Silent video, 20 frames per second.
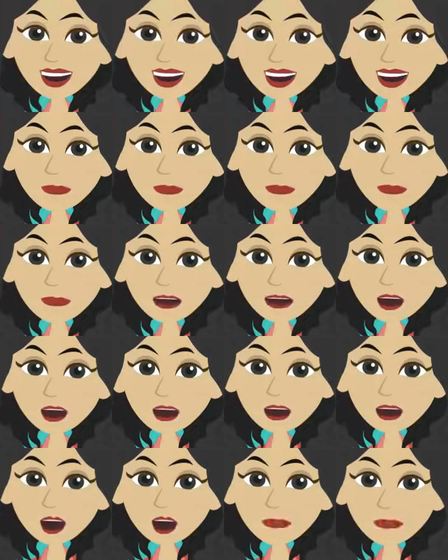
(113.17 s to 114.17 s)

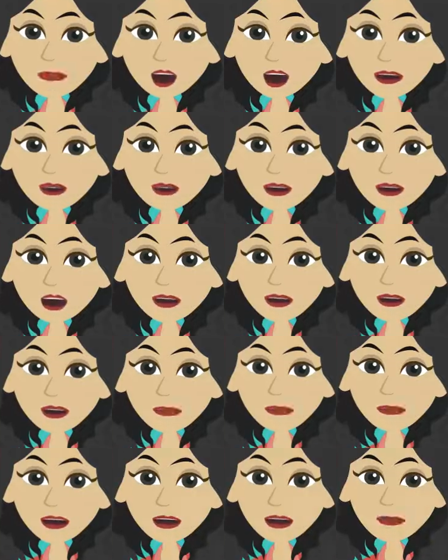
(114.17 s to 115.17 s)
Some smaller
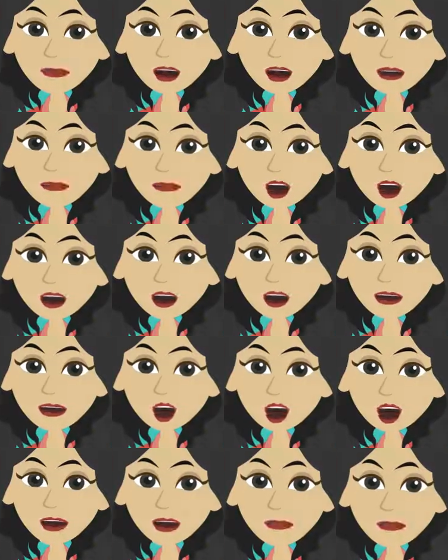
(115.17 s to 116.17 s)
investors, including
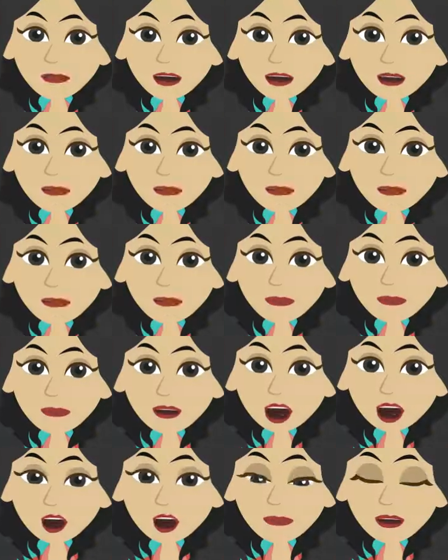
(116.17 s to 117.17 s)
those at
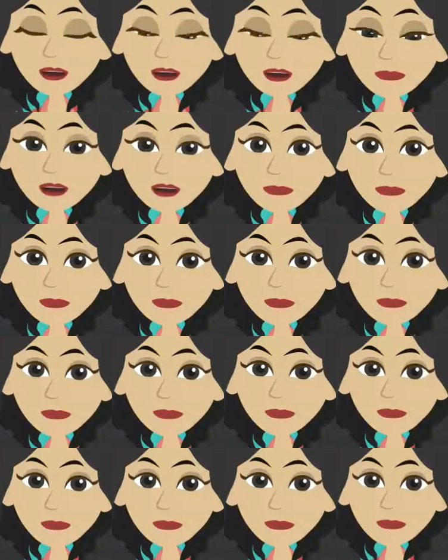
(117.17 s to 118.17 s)
Wall Street Bets,
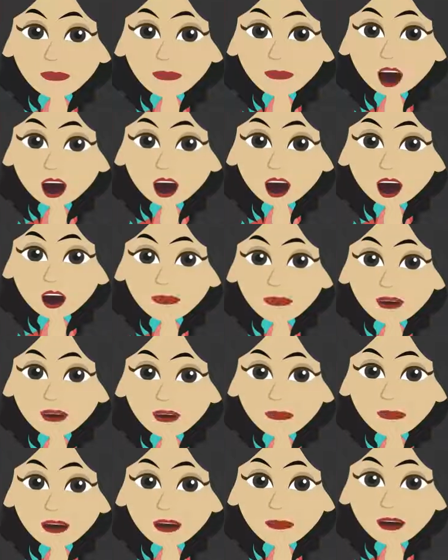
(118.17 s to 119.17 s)
noticed this
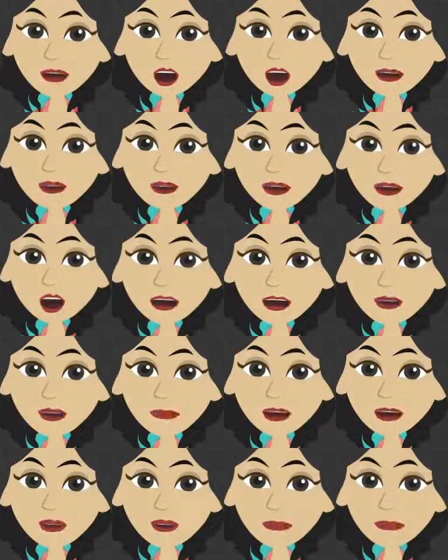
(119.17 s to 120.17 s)
happening to
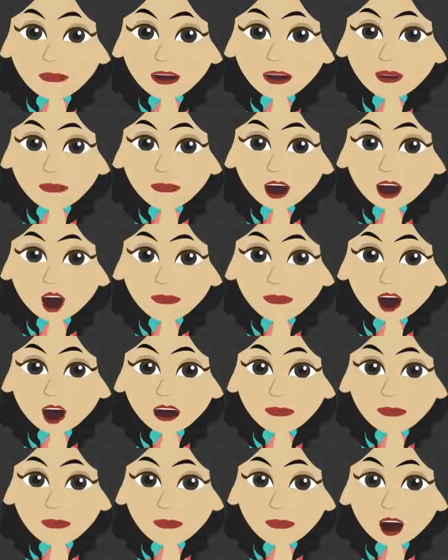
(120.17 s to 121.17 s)
GameStop stock and
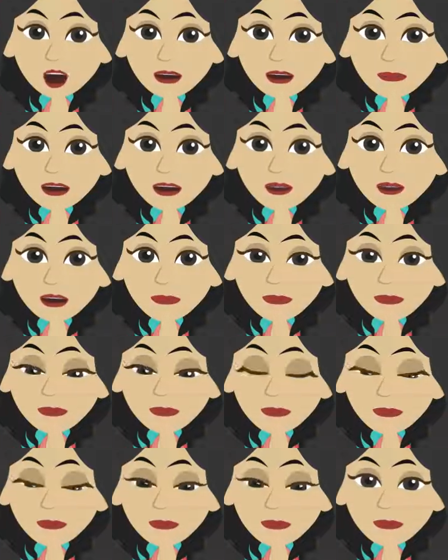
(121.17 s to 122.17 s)
decided to take advantage.
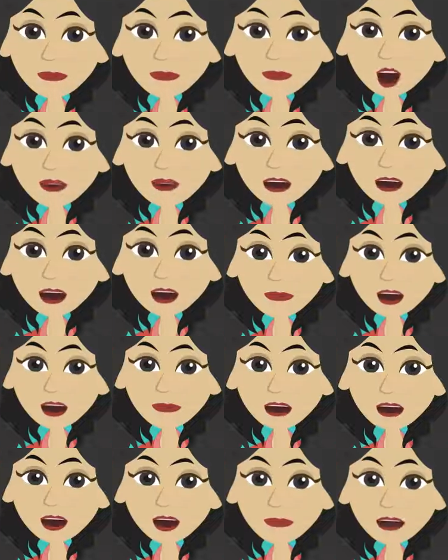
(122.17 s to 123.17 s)
They bought
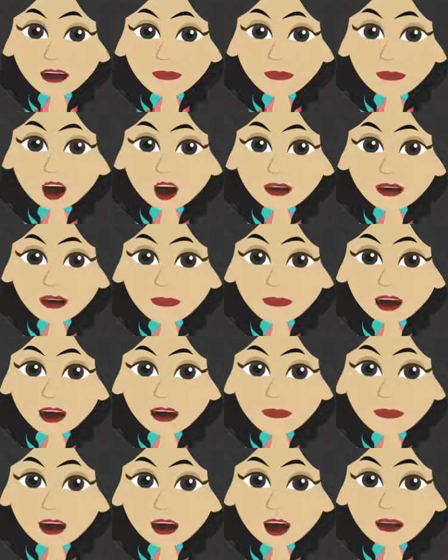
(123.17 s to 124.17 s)
bunch of shares
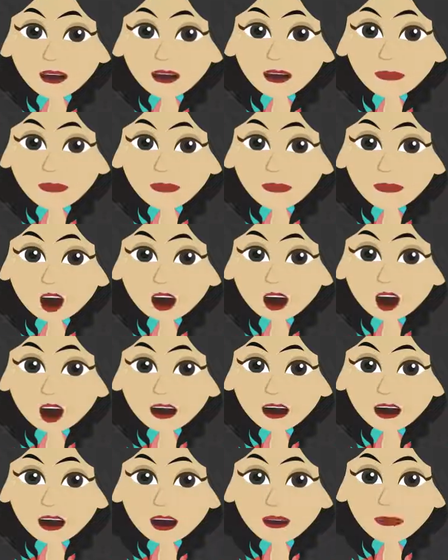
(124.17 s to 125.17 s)
themselves,
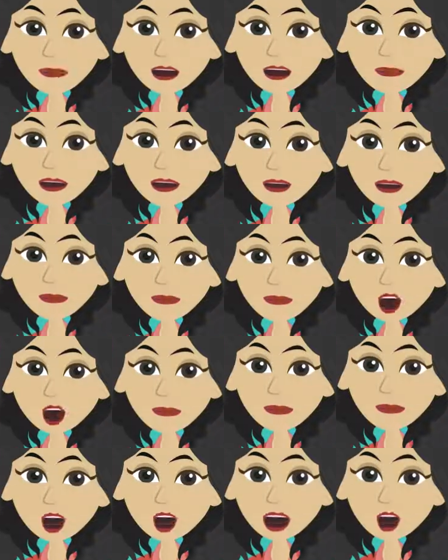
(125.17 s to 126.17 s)
driving up the price and
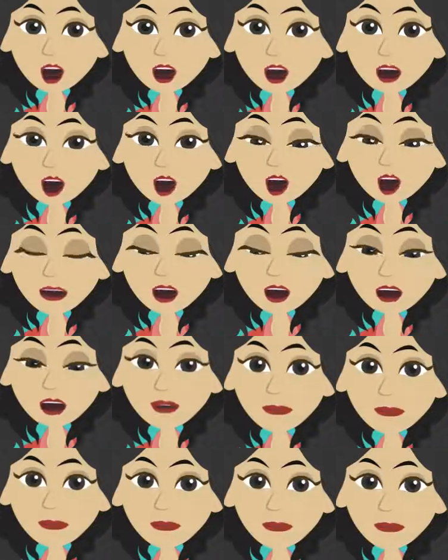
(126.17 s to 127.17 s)
further limiting
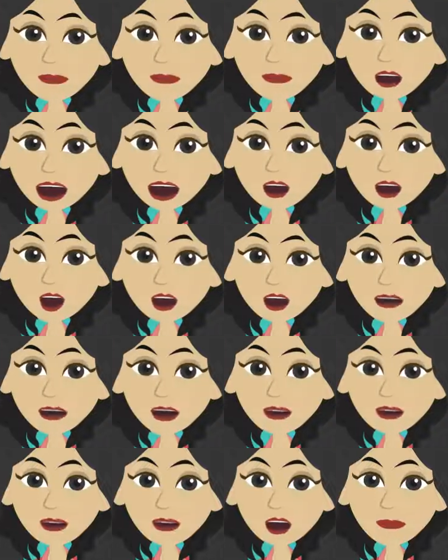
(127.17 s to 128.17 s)
the
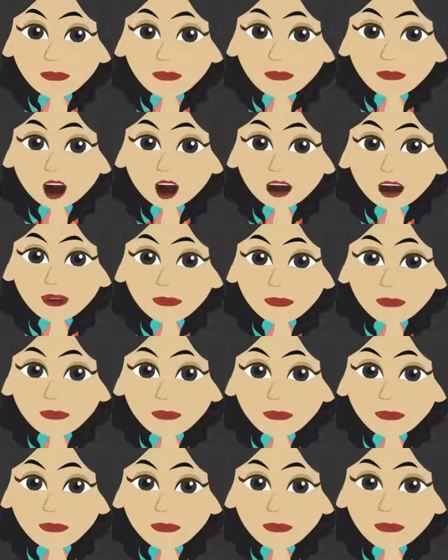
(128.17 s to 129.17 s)
availability of shares.
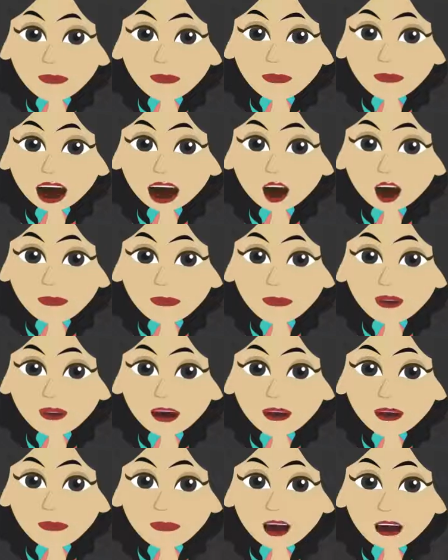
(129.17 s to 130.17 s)
This
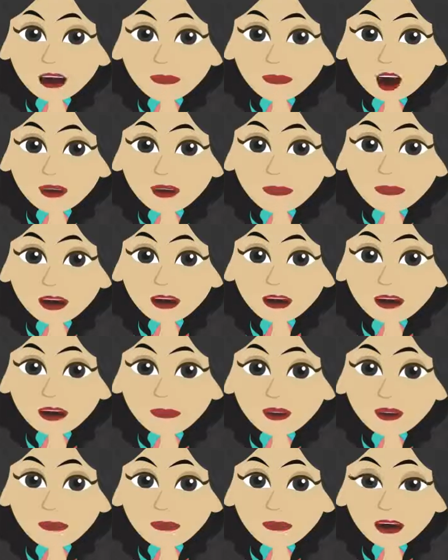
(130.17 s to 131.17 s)
caused some short sellers
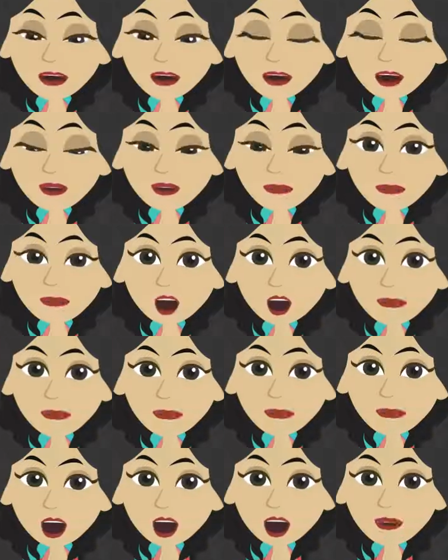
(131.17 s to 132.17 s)
to pull out, which
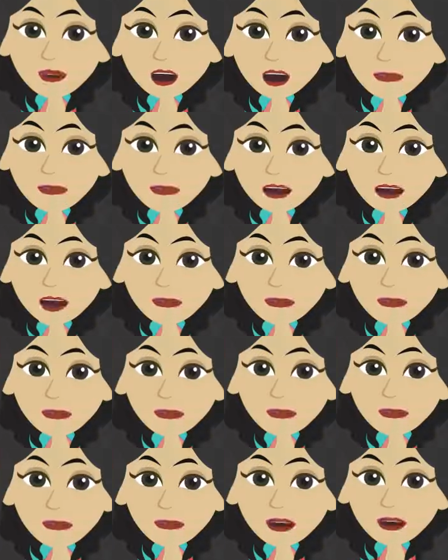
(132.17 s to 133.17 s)
drove the price
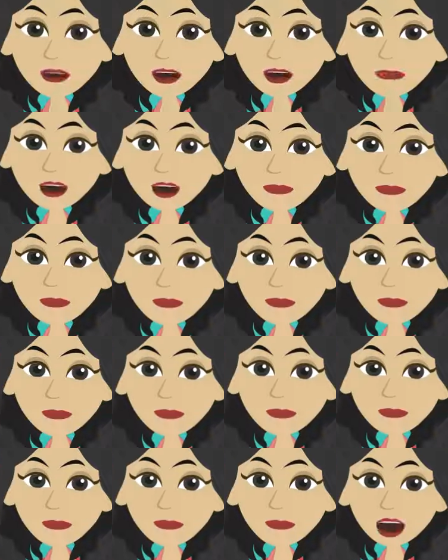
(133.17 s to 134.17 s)
further up,
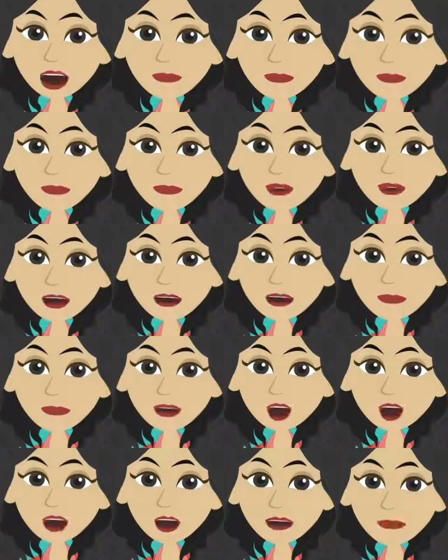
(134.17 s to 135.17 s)
which caused
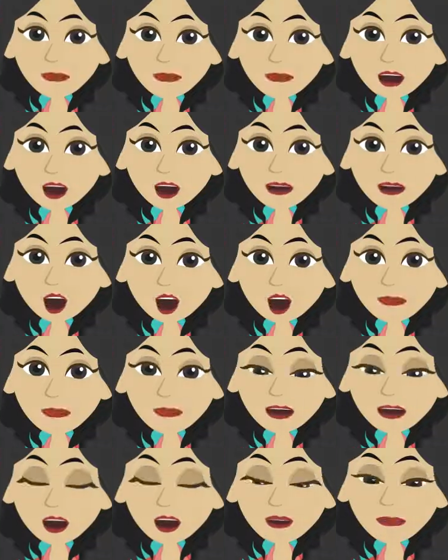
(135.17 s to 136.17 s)
more
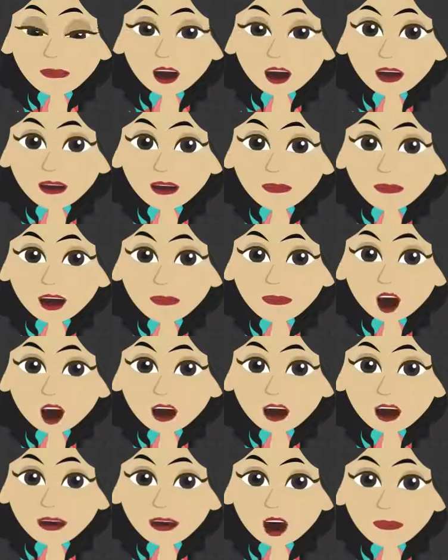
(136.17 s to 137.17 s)
short sellers to pull
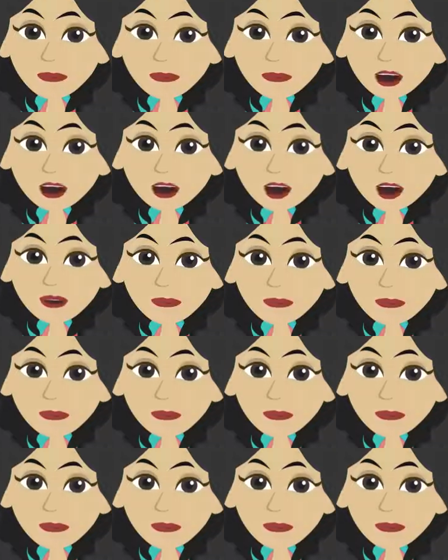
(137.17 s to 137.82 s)
out, and so on.